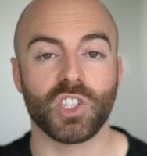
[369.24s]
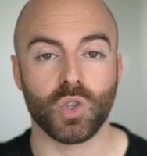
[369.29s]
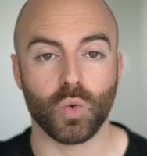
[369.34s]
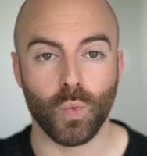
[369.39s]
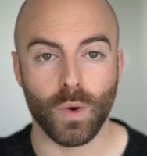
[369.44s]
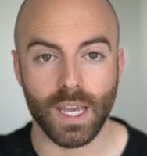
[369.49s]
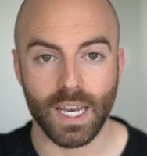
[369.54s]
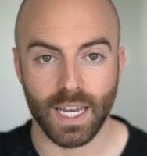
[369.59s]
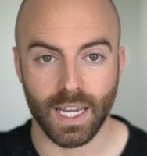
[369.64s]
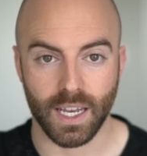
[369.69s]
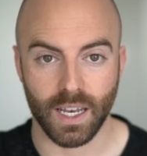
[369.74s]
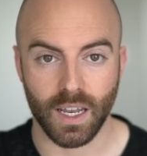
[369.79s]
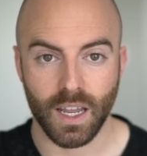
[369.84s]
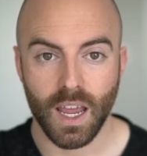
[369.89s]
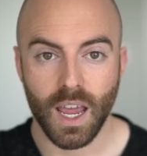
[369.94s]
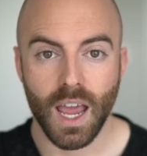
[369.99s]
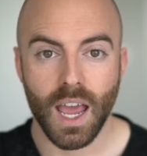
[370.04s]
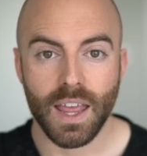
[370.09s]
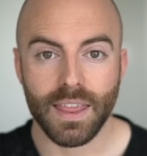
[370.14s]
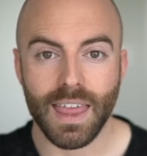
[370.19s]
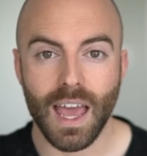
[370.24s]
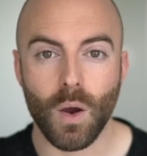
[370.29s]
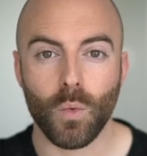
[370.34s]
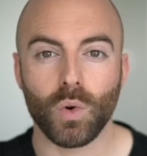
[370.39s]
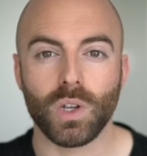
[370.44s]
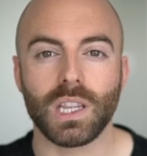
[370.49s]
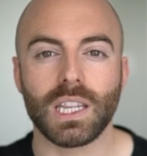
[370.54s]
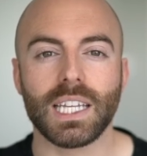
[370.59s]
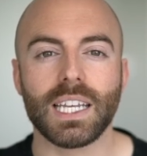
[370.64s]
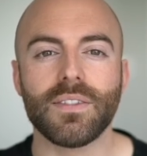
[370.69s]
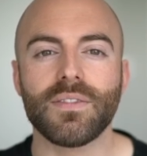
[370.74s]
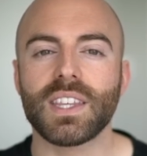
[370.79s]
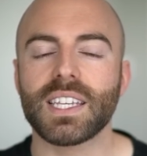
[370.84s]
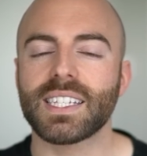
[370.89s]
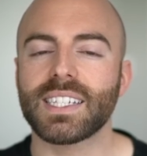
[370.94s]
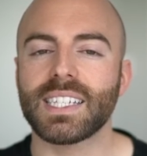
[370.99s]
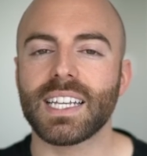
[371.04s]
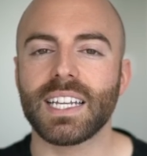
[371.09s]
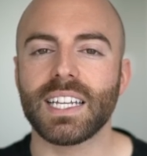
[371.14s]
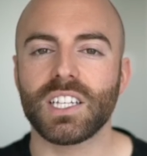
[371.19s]
Sweden, that would leave the
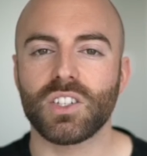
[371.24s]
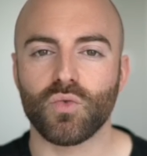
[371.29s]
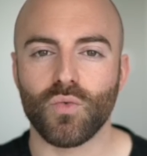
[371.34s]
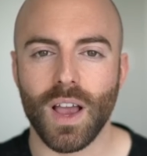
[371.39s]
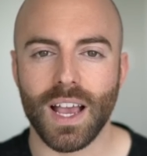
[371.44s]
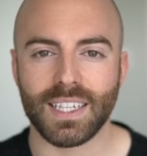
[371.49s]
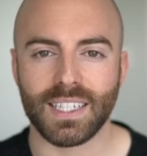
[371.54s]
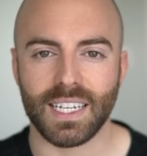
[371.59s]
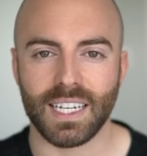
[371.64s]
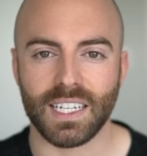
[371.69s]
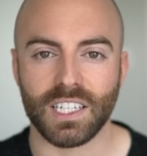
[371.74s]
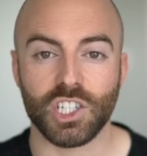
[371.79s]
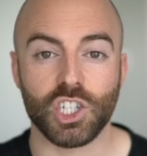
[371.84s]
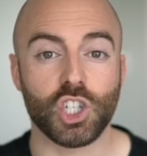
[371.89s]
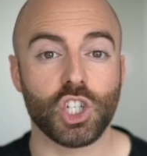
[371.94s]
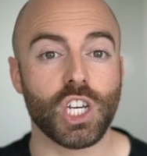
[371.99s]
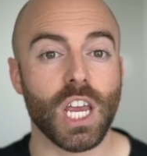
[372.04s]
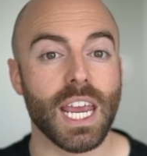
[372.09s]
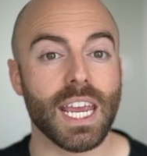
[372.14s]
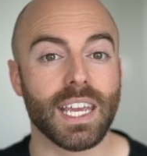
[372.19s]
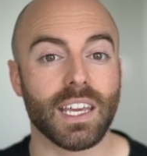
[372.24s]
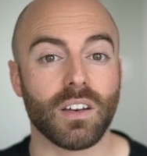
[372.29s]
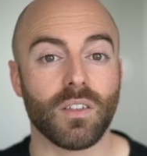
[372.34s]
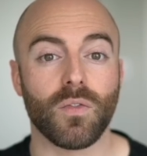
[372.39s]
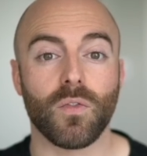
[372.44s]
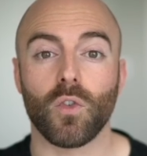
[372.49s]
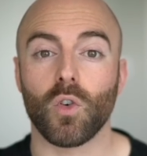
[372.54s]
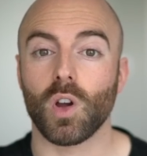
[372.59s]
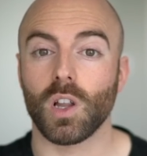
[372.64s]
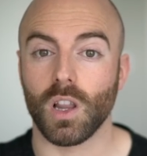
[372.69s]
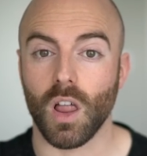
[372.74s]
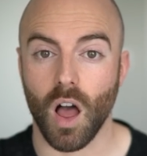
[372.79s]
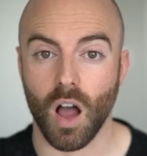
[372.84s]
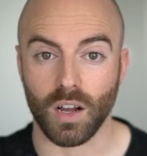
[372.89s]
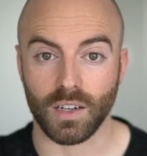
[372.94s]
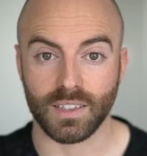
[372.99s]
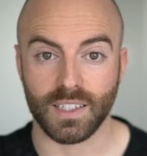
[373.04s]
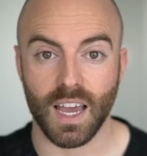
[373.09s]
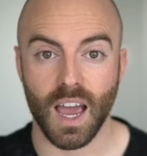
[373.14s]
city's residents shaken for a long